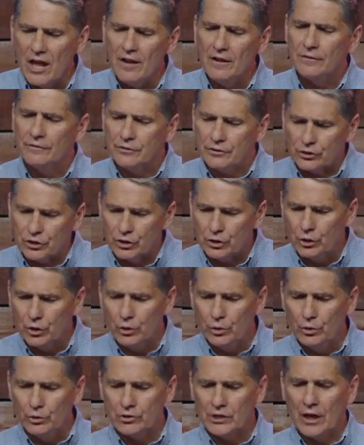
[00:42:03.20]
loves to
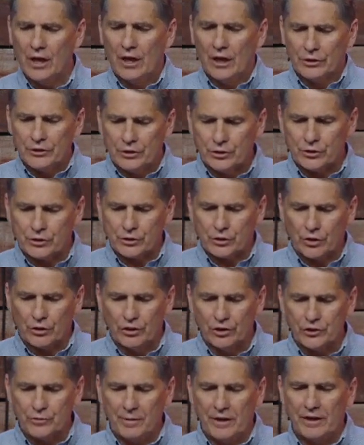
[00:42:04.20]
use
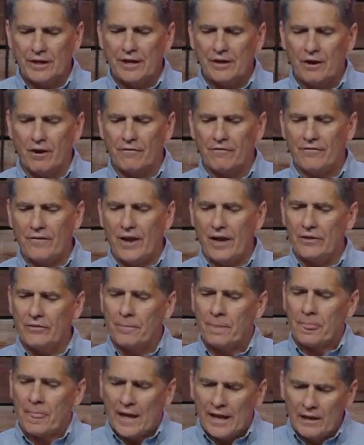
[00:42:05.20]
discouragement in our
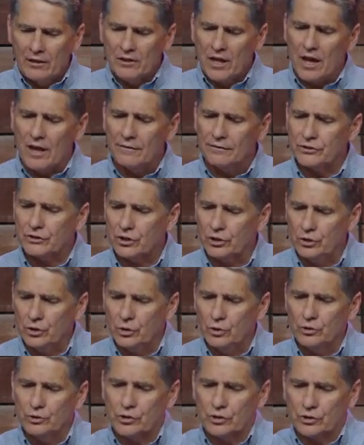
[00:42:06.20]
faith. He loves to
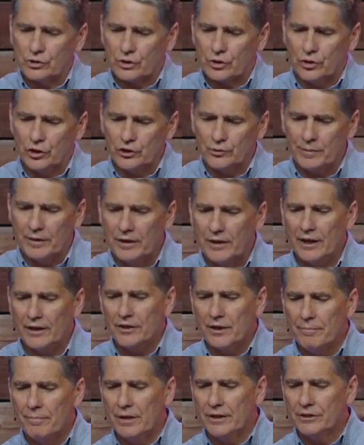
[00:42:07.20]
use discouragement
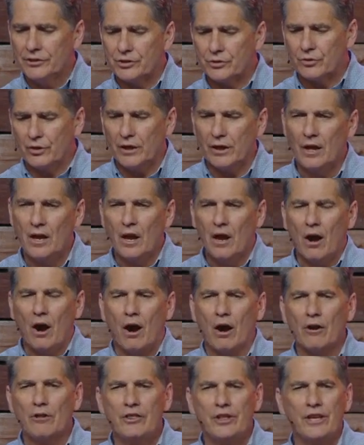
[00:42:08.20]
in the ministry.
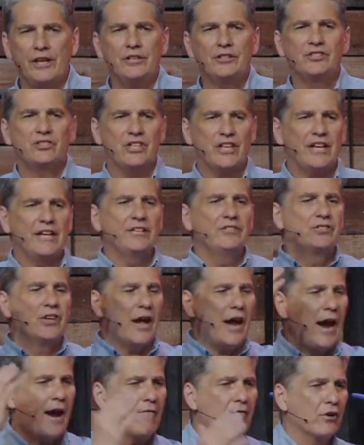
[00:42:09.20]
Are these teens
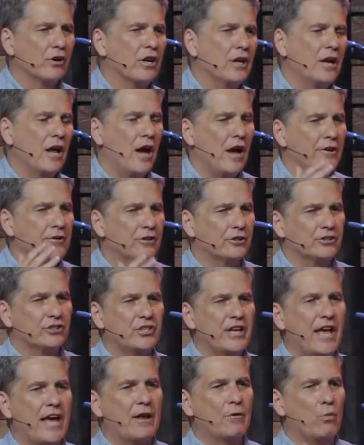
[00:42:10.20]
ever going to
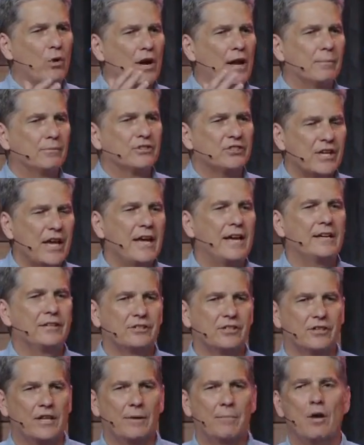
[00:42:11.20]
understand what I'm saying
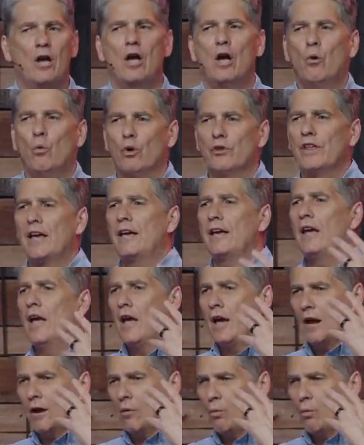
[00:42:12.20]
to them? Will they